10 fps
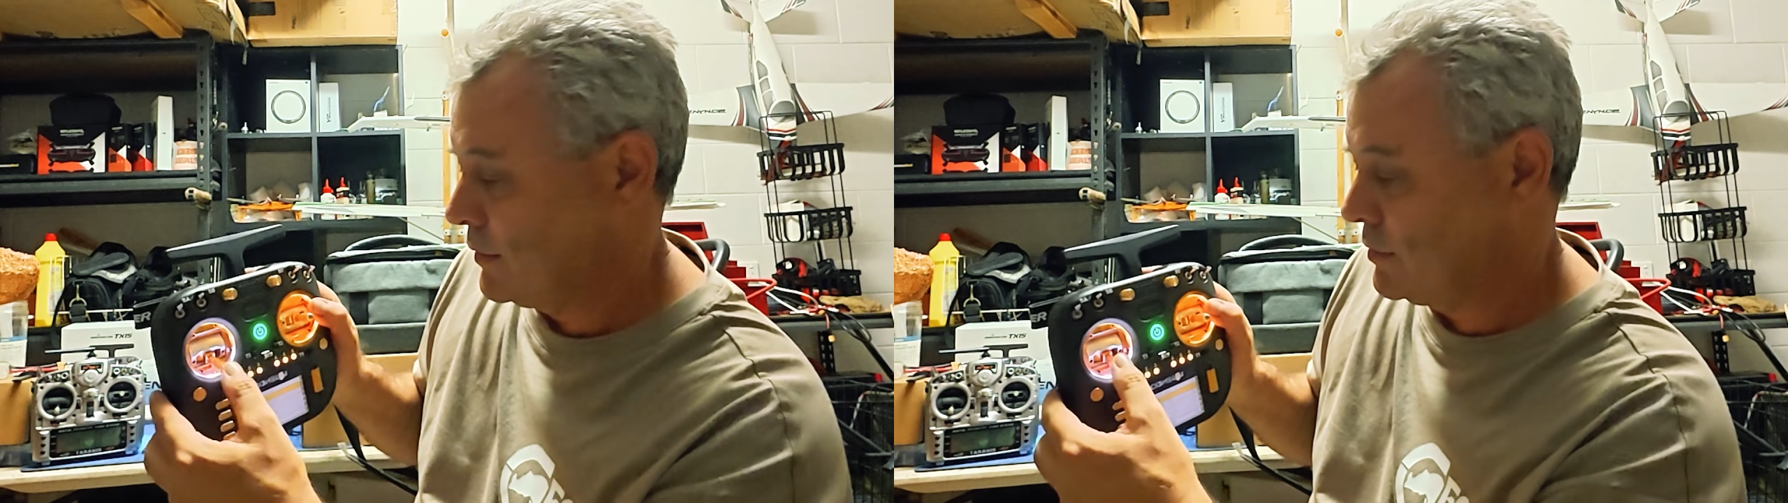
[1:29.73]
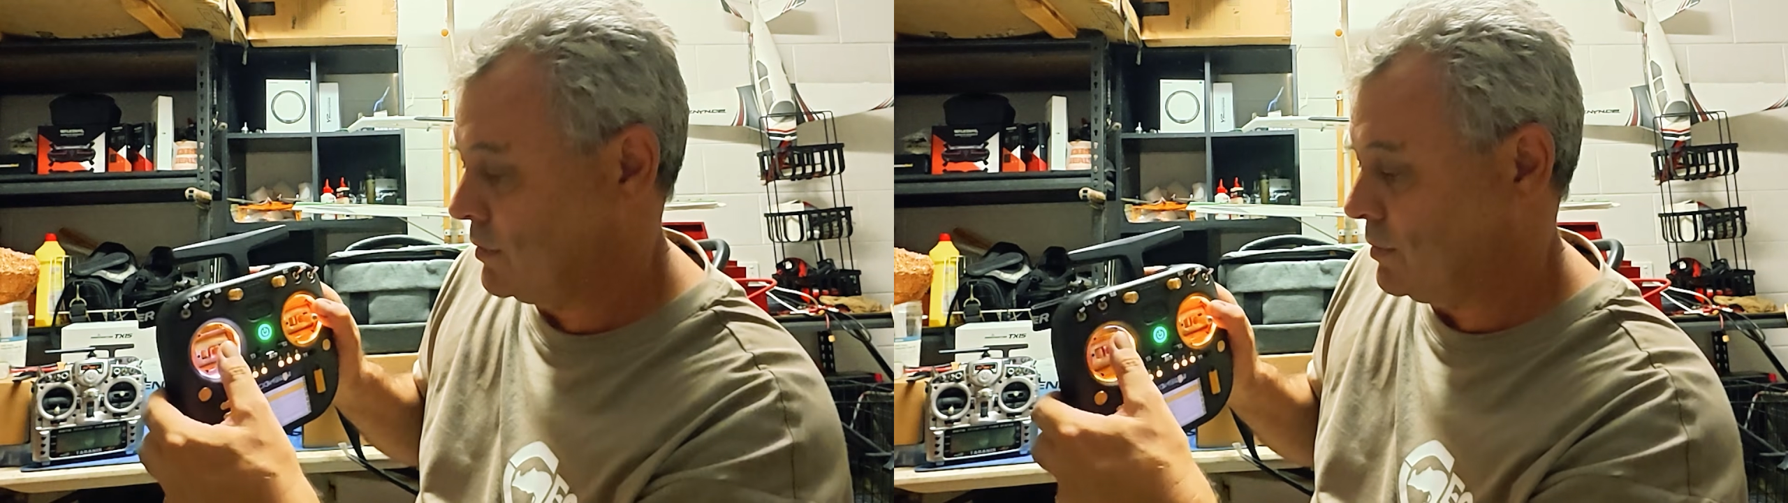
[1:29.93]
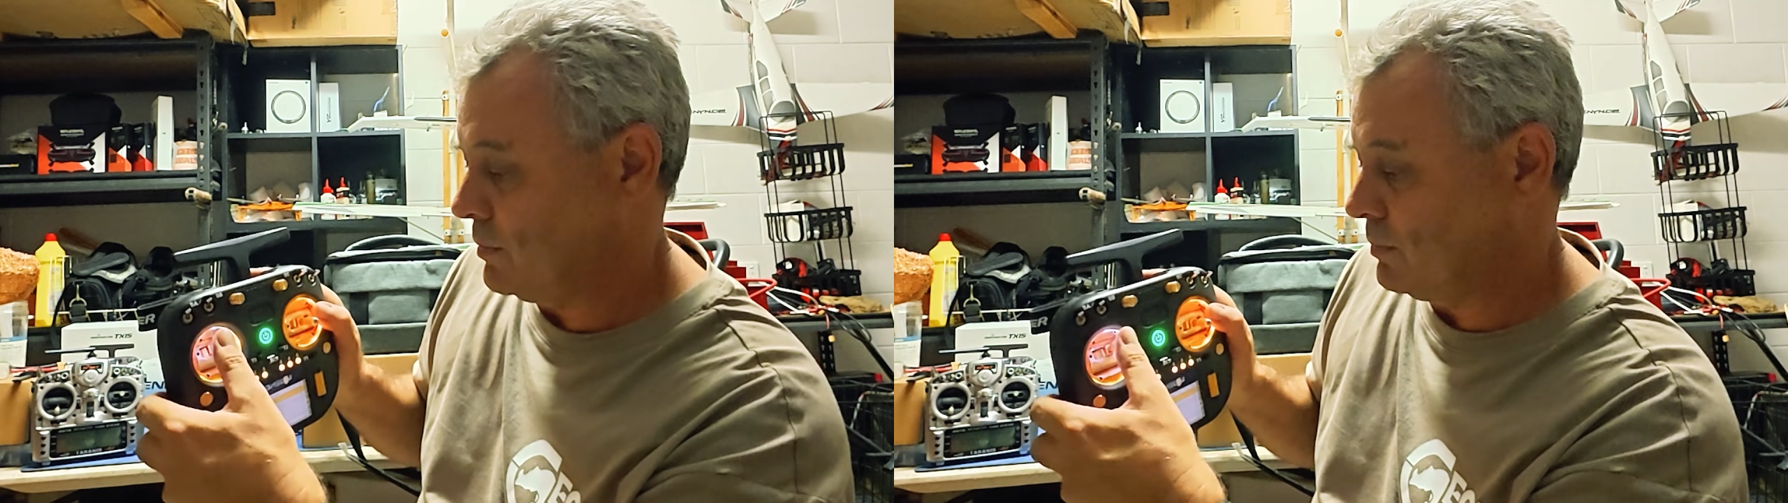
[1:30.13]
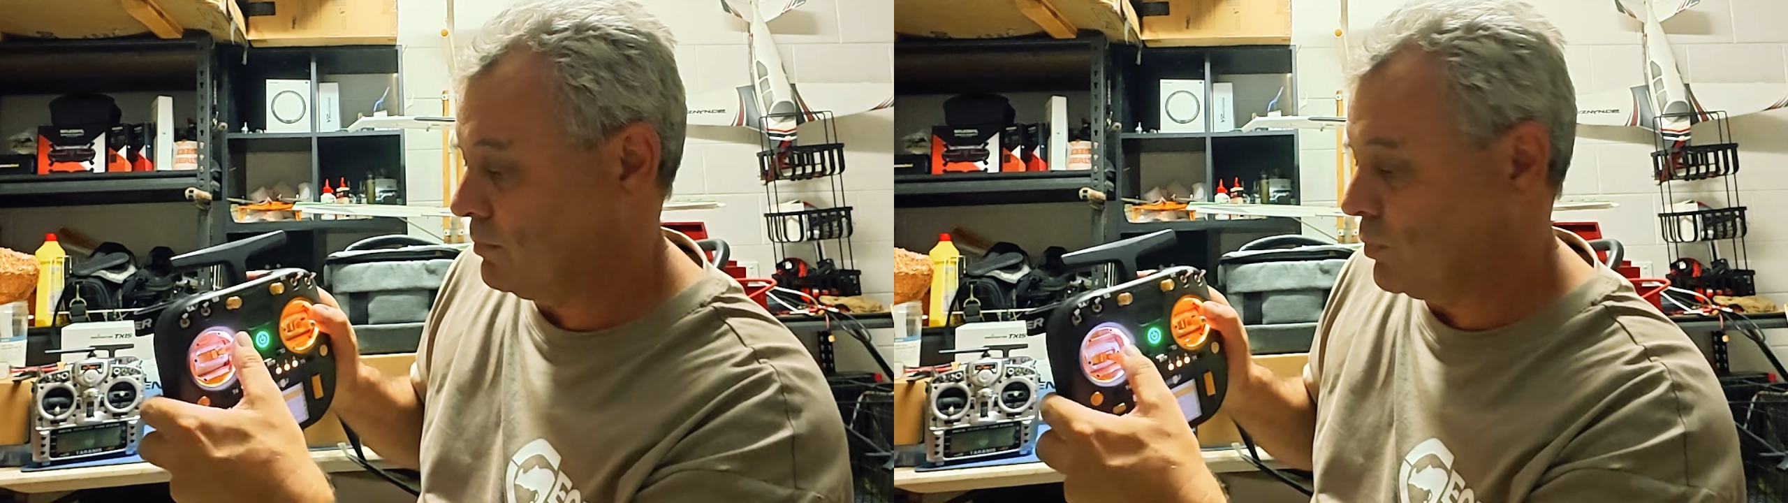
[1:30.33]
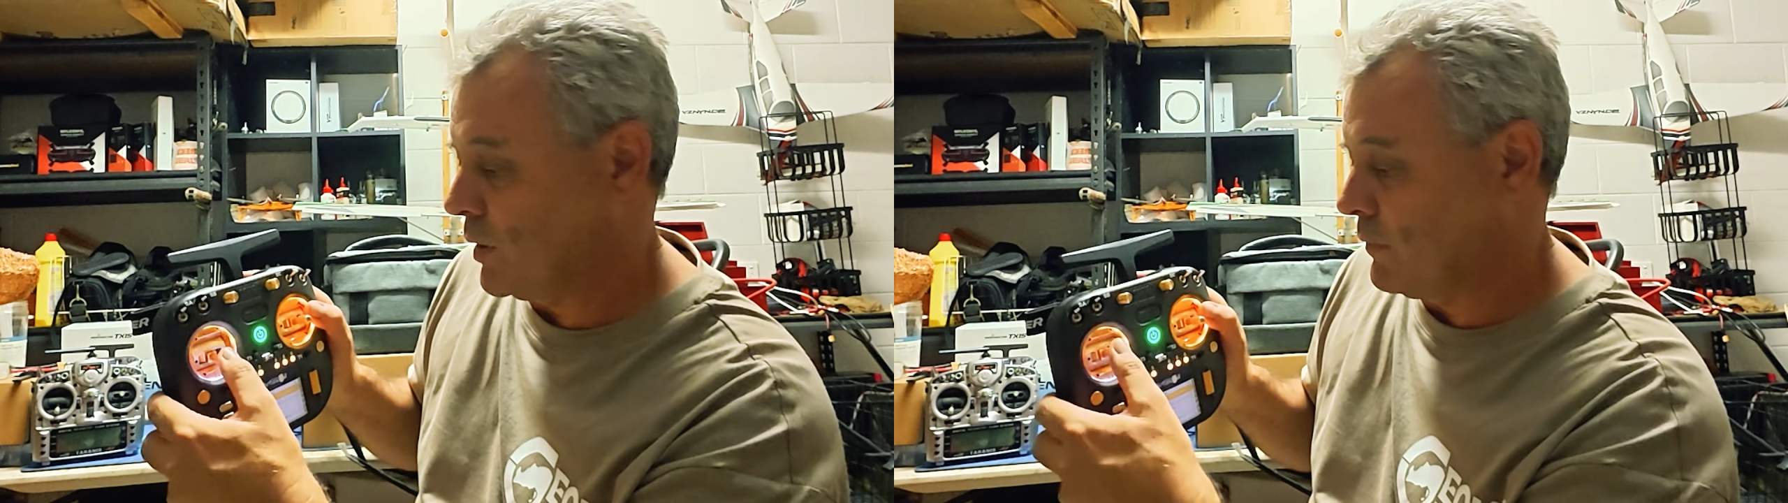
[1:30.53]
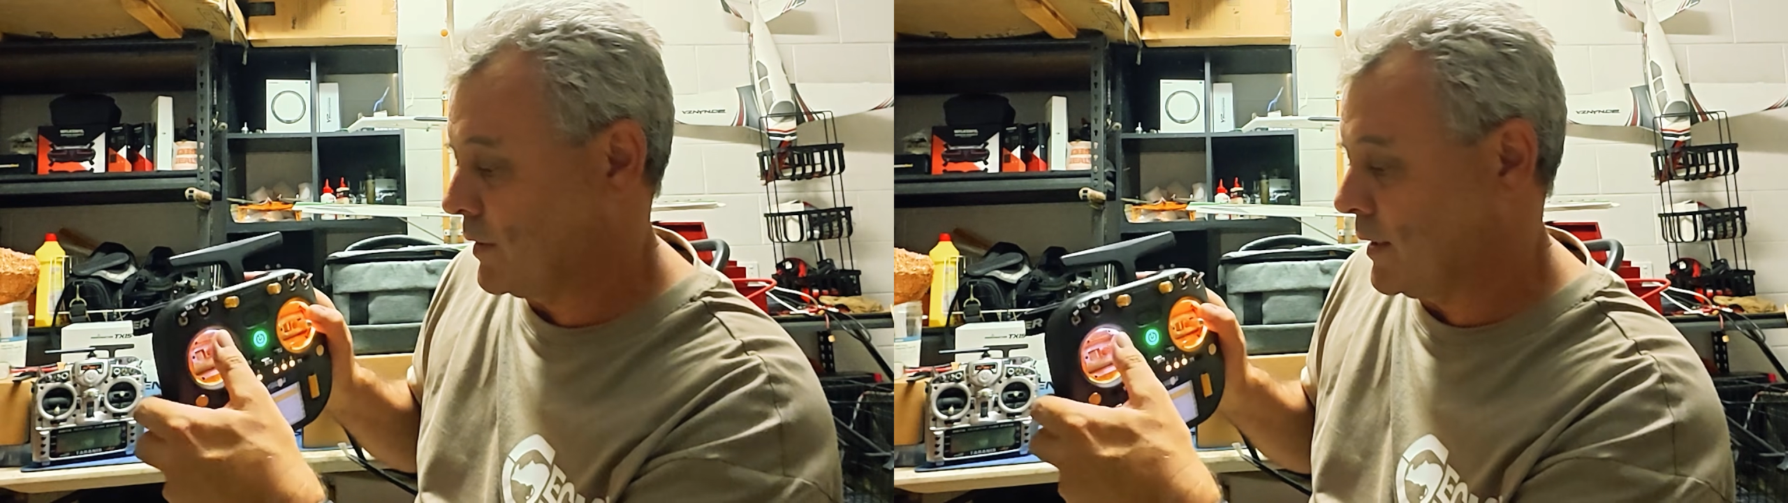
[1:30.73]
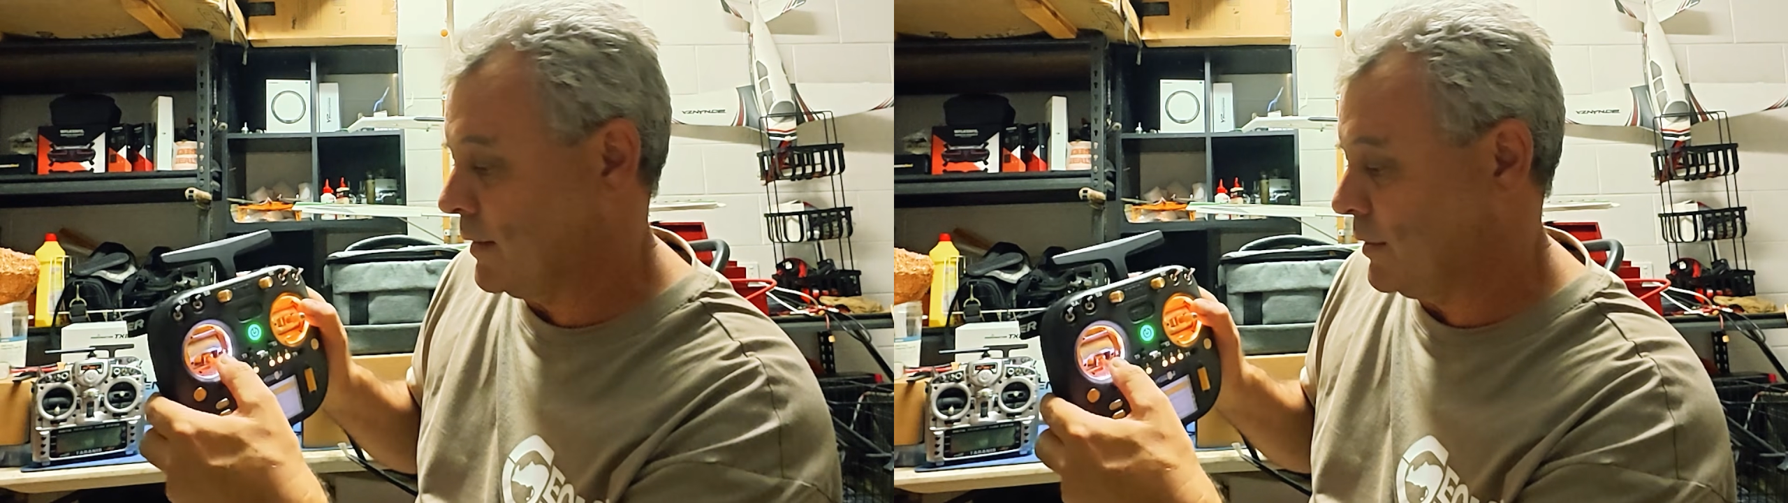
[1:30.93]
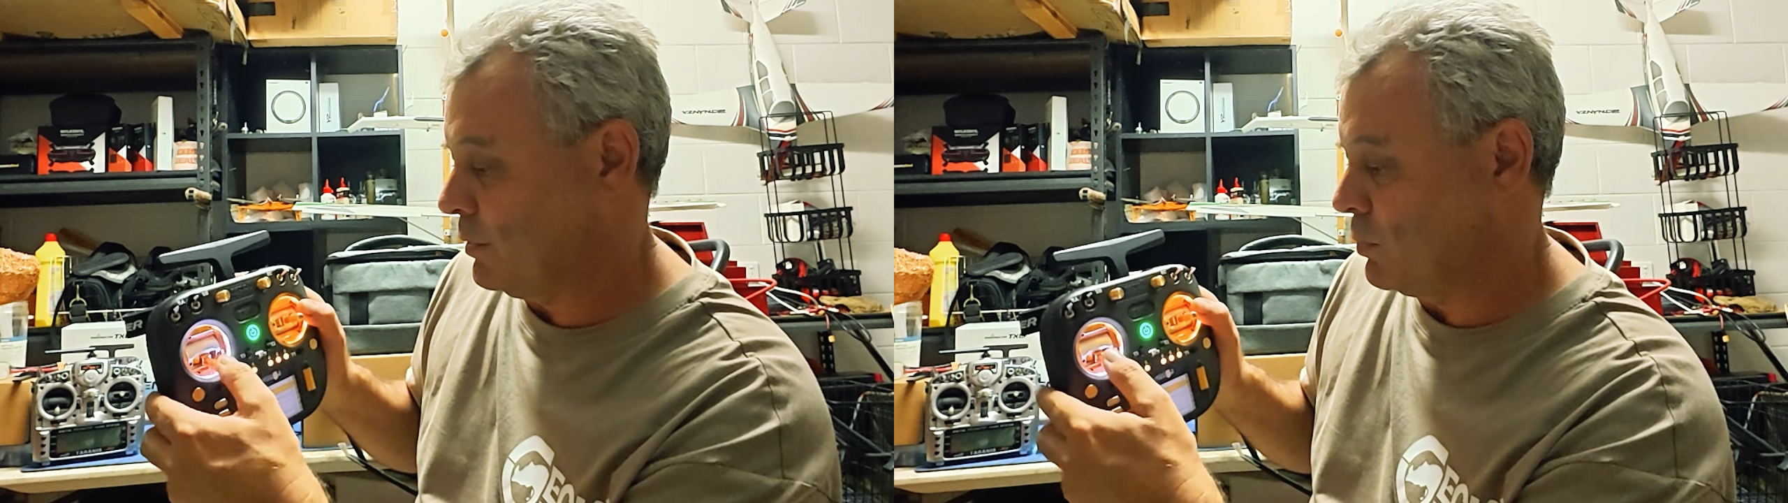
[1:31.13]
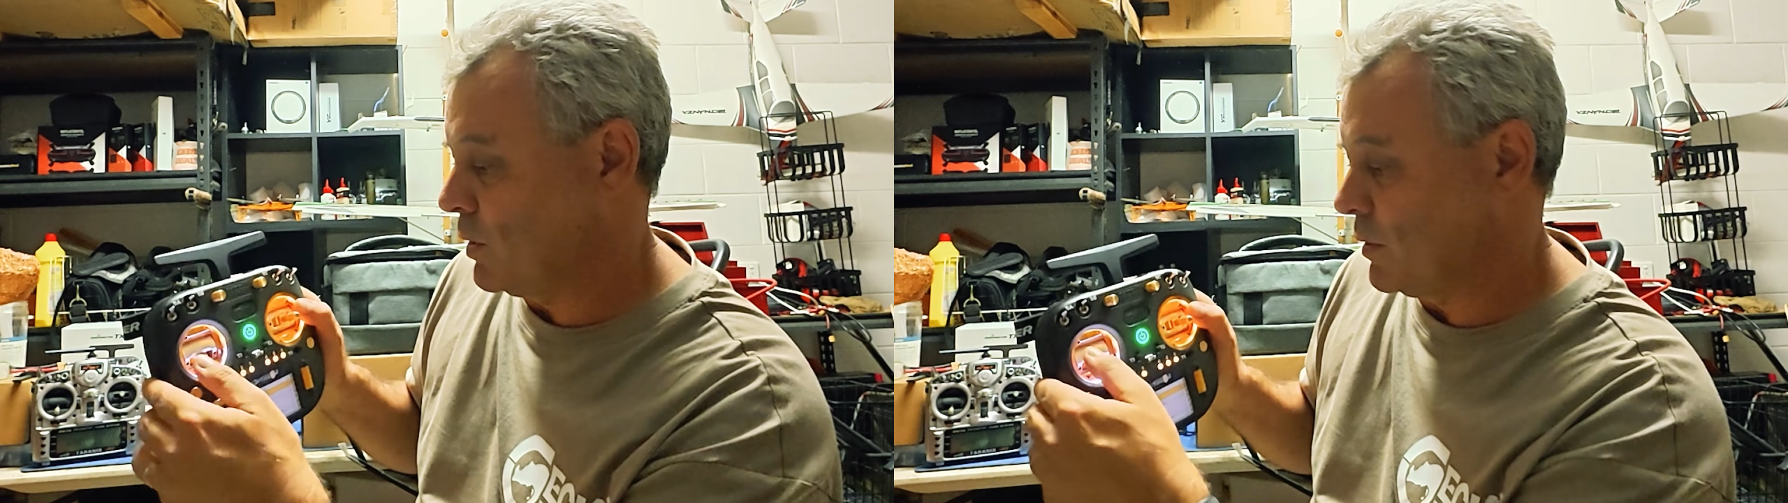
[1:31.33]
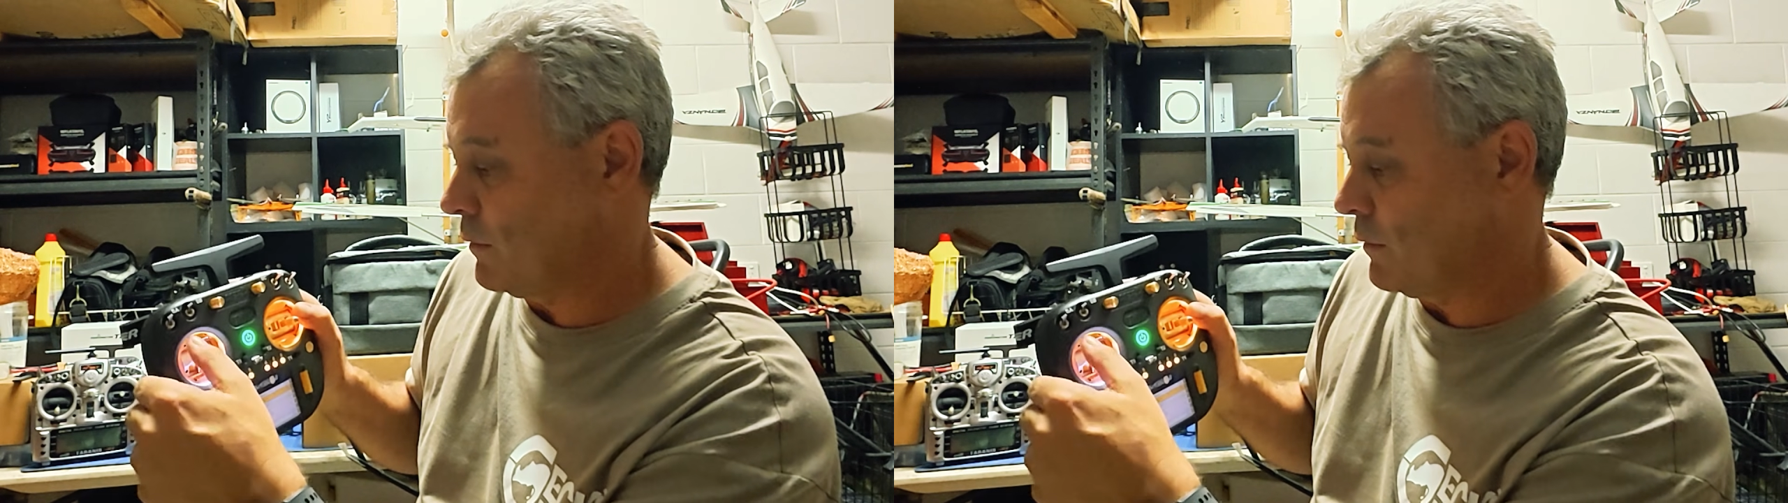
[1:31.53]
to whatever colour you want.